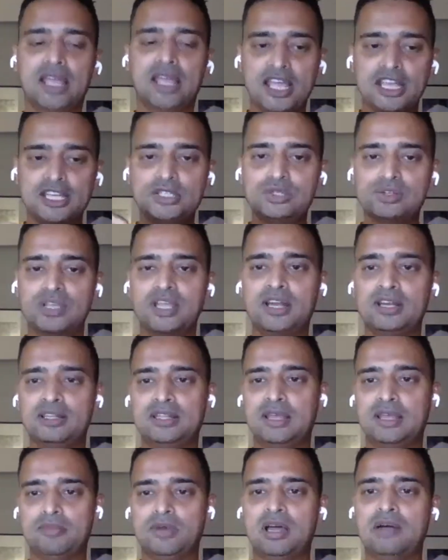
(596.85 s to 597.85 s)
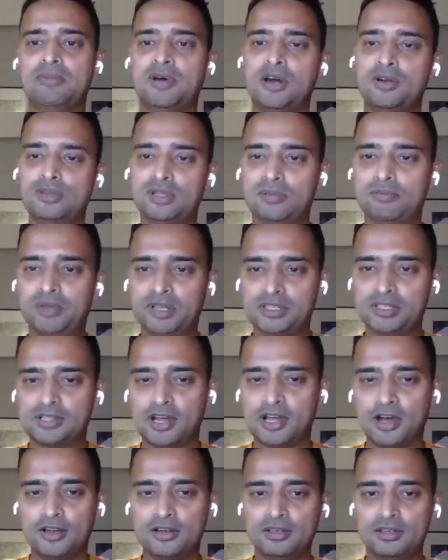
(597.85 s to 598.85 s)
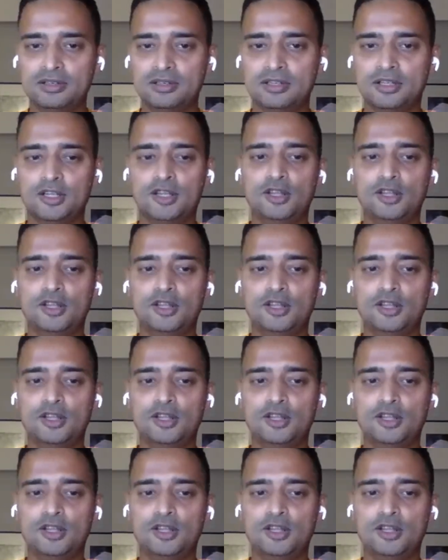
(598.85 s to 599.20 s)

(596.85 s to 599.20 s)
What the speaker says: educate them about the BizThon